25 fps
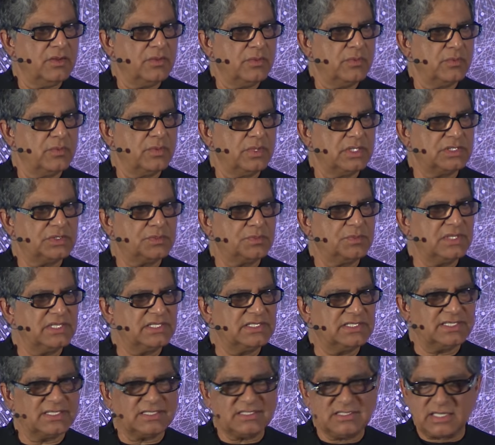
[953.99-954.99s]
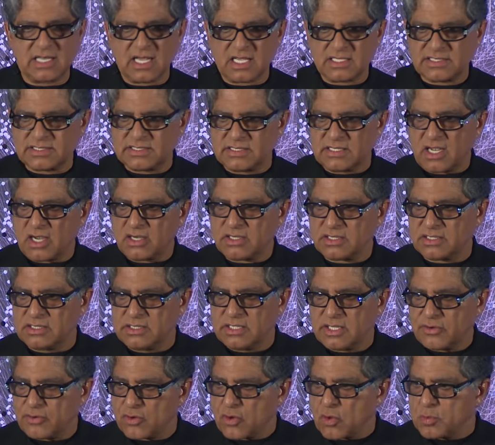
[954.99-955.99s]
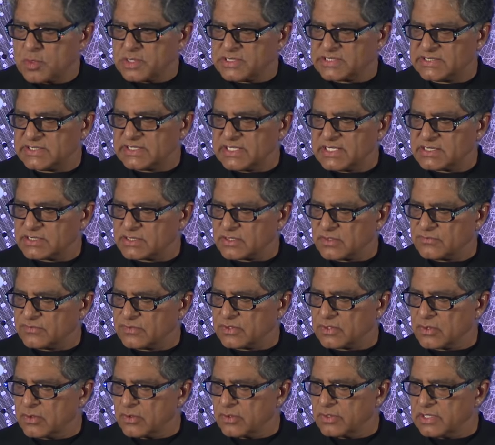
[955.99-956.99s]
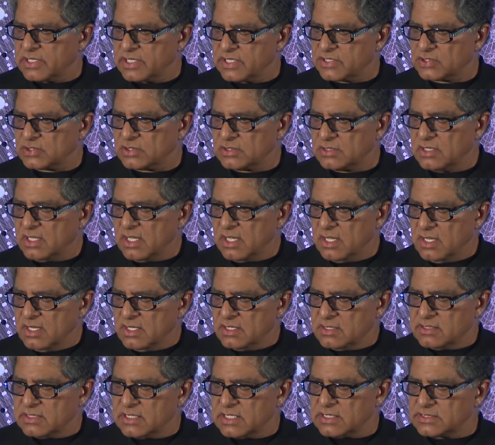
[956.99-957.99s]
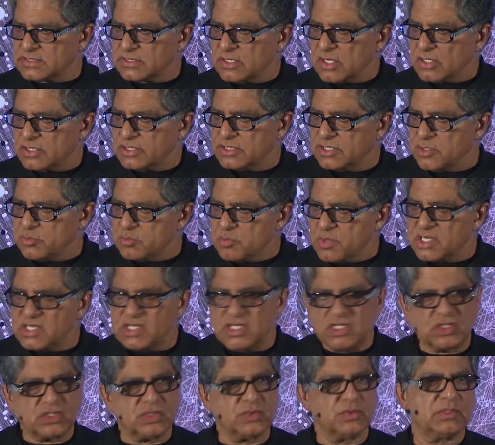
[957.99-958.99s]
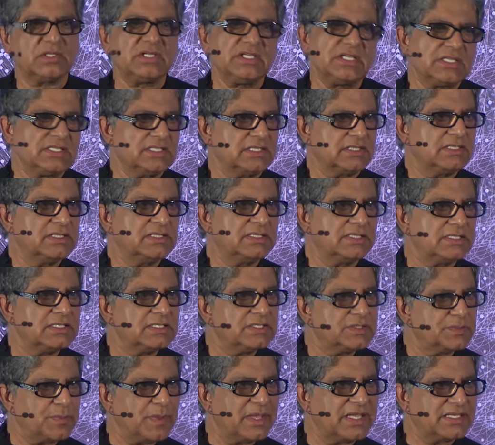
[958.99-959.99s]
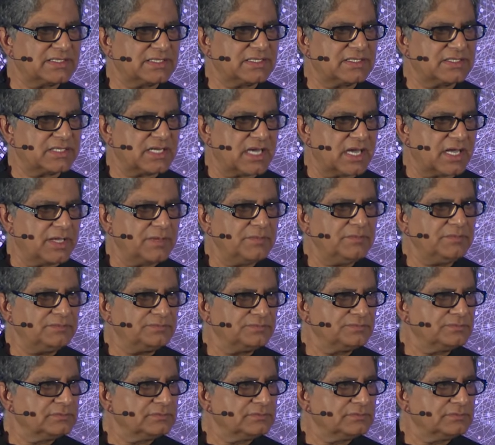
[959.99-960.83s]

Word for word: which means it does not, the robustness of the correlation does not diminish with distance in space and time.